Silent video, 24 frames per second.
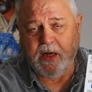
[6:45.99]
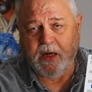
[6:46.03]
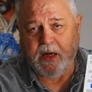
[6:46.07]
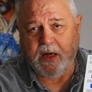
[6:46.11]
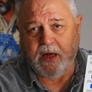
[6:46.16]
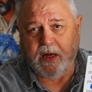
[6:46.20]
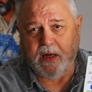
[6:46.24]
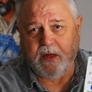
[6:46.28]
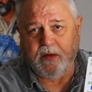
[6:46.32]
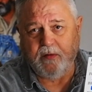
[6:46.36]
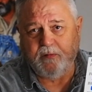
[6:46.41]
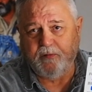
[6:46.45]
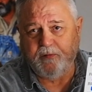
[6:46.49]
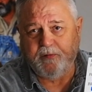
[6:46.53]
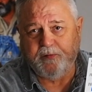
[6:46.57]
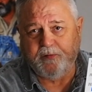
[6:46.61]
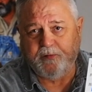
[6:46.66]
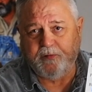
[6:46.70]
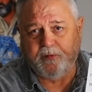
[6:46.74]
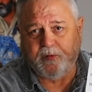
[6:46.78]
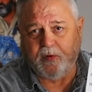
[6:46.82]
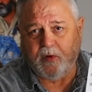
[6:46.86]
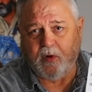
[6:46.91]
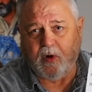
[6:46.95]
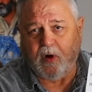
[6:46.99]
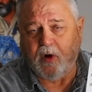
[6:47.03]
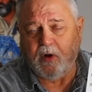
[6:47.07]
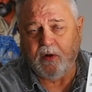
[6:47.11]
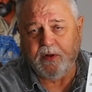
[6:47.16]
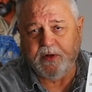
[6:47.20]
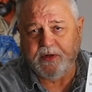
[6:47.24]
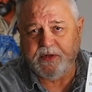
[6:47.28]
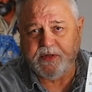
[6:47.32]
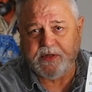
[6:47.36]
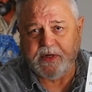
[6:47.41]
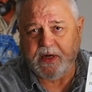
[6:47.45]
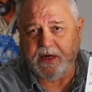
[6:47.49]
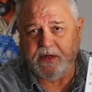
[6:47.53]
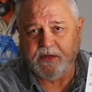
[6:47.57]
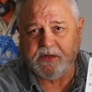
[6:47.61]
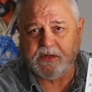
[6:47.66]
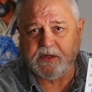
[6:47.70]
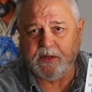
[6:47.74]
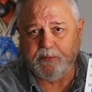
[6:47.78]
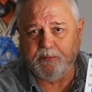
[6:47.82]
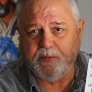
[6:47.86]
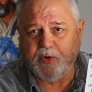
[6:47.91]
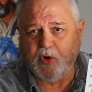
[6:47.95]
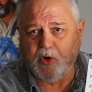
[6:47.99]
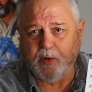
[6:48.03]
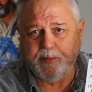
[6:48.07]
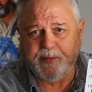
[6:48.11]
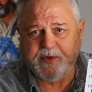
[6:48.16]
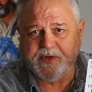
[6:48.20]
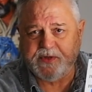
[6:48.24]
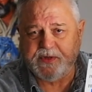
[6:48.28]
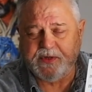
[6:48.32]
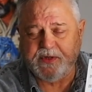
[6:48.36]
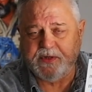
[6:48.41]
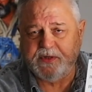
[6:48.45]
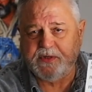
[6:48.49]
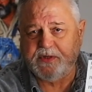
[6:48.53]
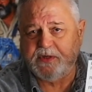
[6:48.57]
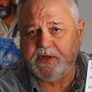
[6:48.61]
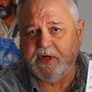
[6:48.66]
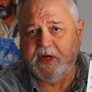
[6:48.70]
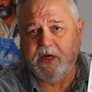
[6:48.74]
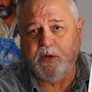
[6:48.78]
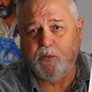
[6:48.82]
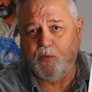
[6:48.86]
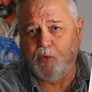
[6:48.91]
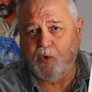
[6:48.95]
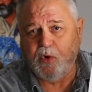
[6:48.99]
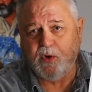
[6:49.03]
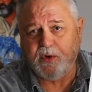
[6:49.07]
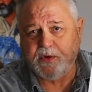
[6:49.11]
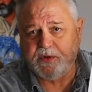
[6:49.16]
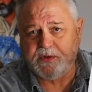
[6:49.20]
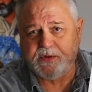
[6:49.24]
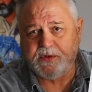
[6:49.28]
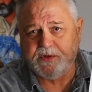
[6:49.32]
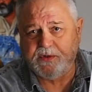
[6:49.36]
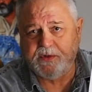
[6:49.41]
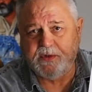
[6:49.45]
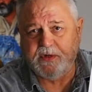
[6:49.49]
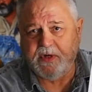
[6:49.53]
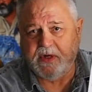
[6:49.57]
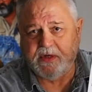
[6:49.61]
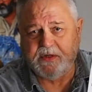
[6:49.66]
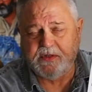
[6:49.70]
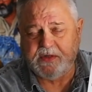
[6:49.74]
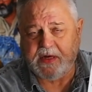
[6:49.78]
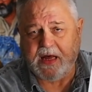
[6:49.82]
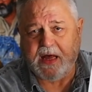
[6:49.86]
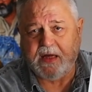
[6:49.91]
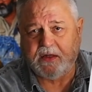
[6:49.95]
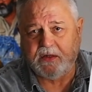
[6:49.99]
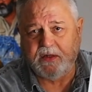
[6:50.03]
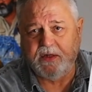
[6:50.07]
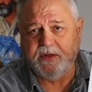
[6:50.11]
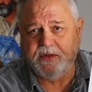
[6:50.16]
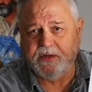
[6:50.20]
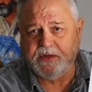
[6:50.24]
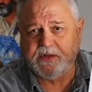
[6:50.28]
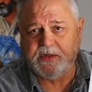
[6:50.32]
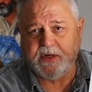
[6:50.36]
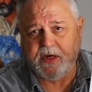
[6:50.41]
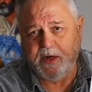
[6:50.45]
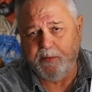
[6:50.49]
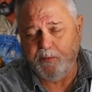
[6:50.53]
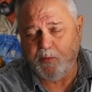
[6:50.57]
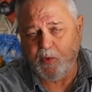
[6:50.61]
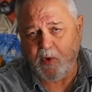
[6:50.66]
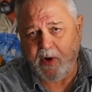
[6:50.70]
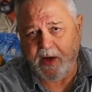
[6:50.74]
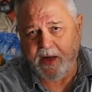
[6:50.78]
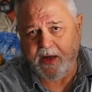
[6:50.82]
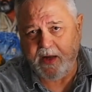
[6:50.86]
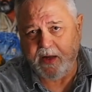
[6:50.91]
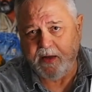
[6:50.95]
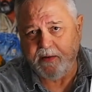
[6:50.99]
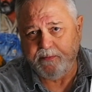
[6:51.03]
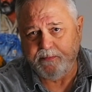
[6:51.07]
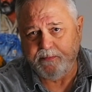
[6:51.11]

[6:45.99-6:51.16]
and for all intents and purposes, it works exactly the same way.